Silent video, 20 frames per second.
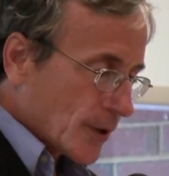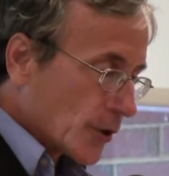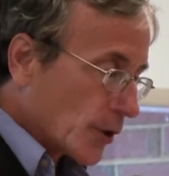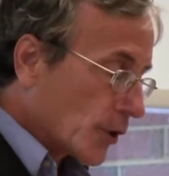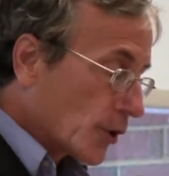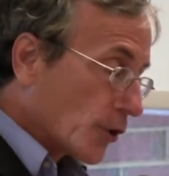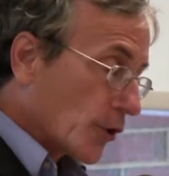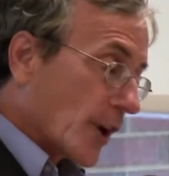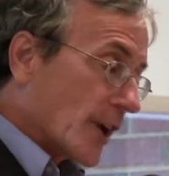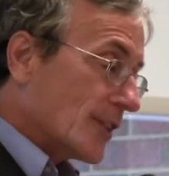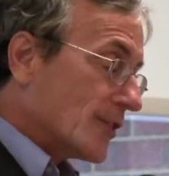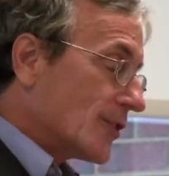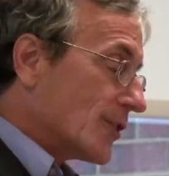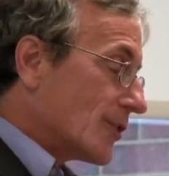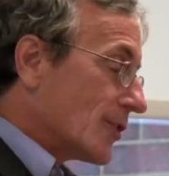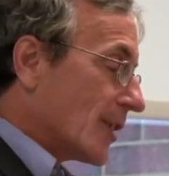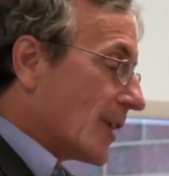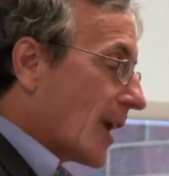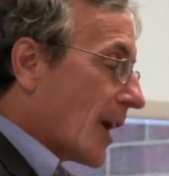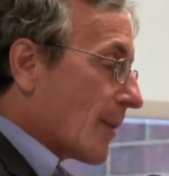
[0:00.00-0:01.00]
Your grace
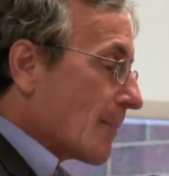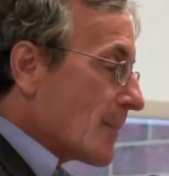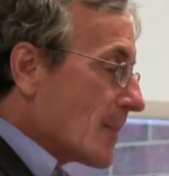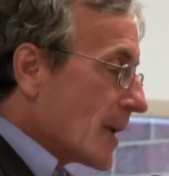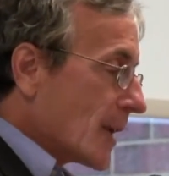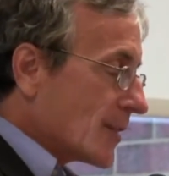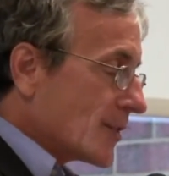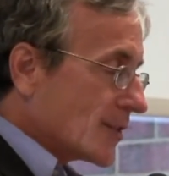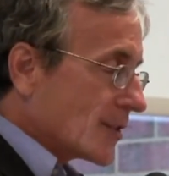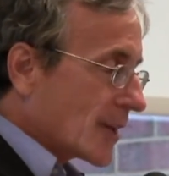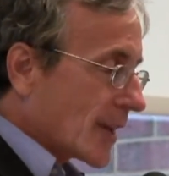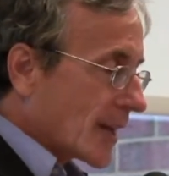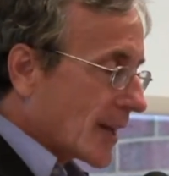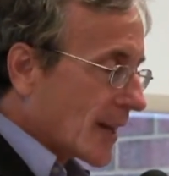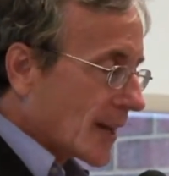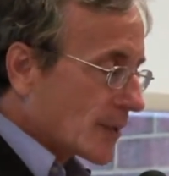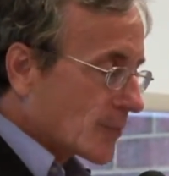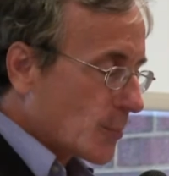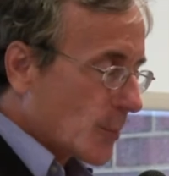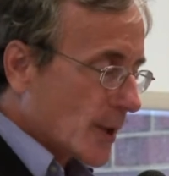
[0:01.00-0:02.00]
is in our midst,
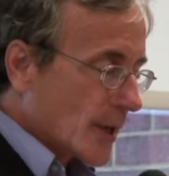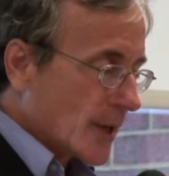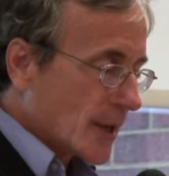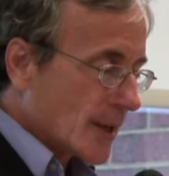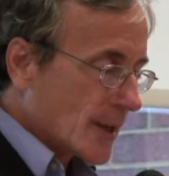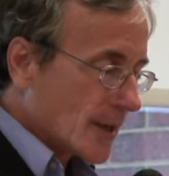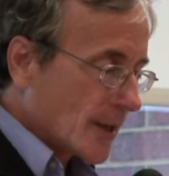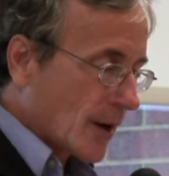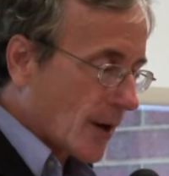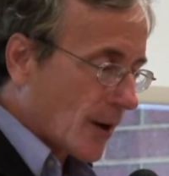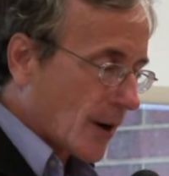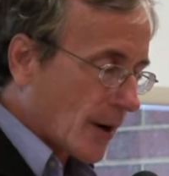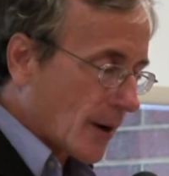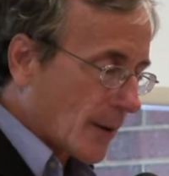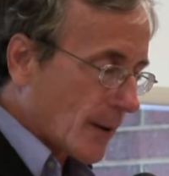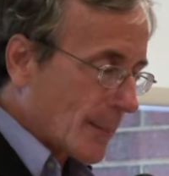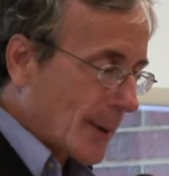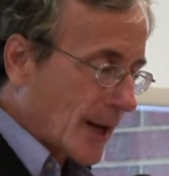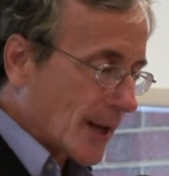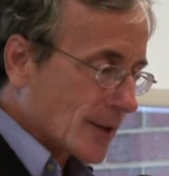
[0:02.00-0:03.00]
and as we
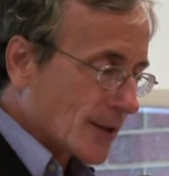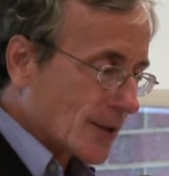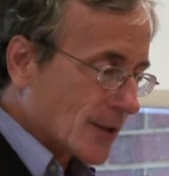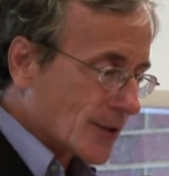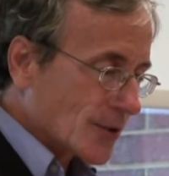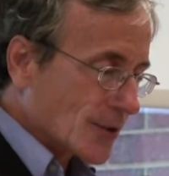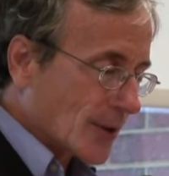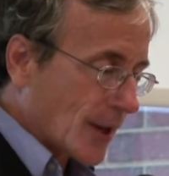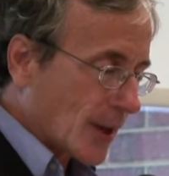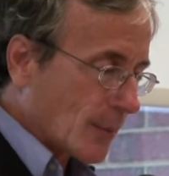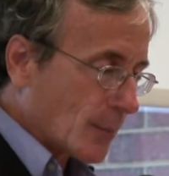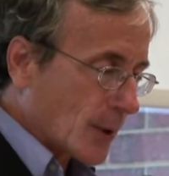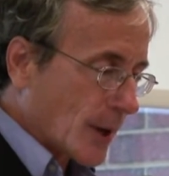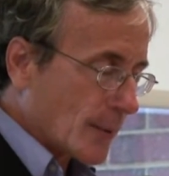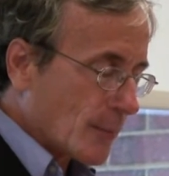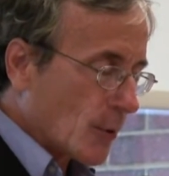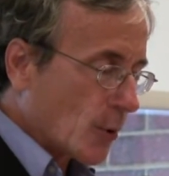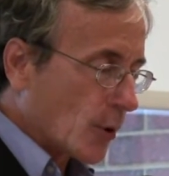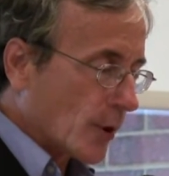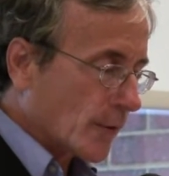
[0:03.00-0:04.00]
are about to
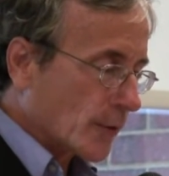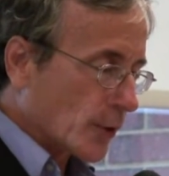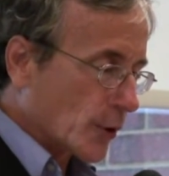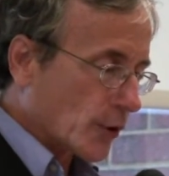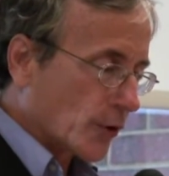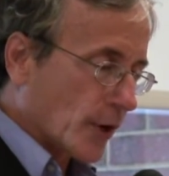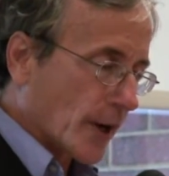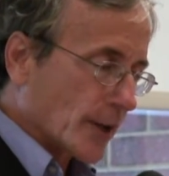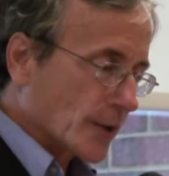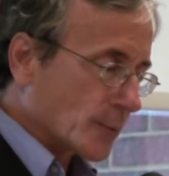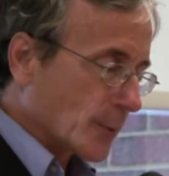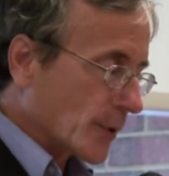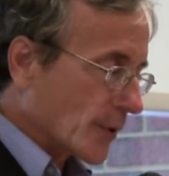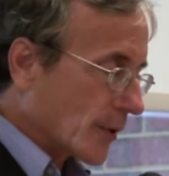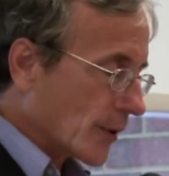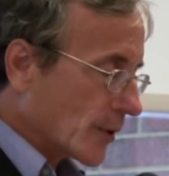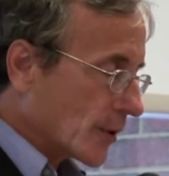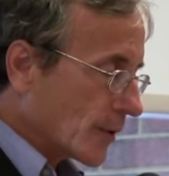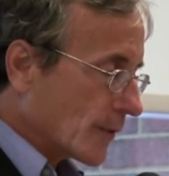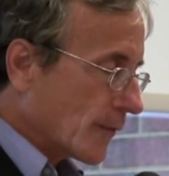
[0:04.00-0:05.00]
celebrate more of your grace with
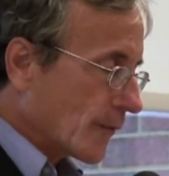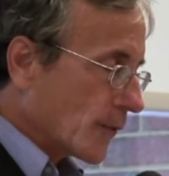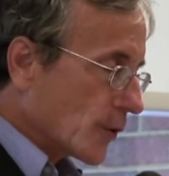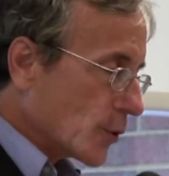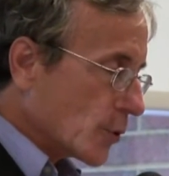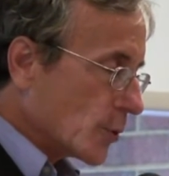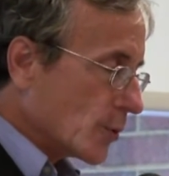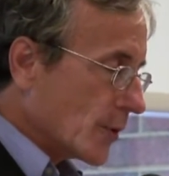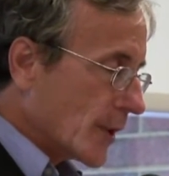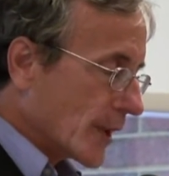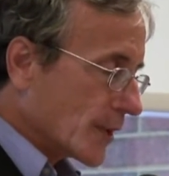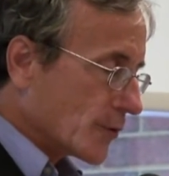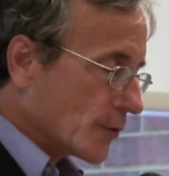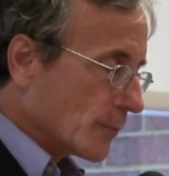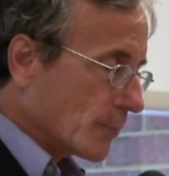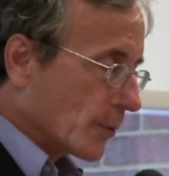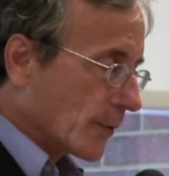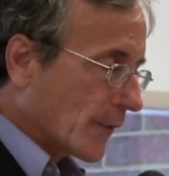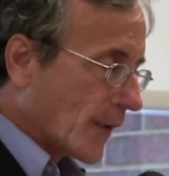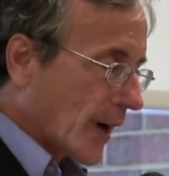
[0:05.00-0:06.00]
the good food that
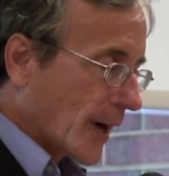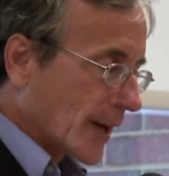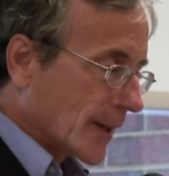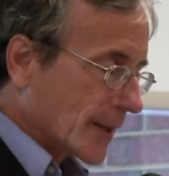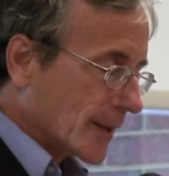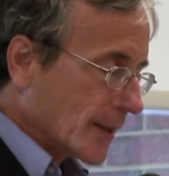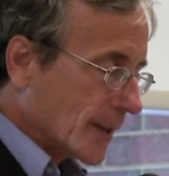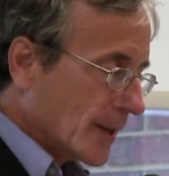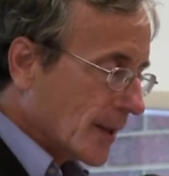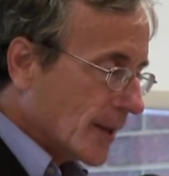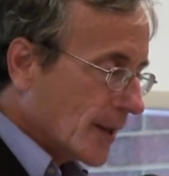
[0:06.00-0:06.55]
you provided,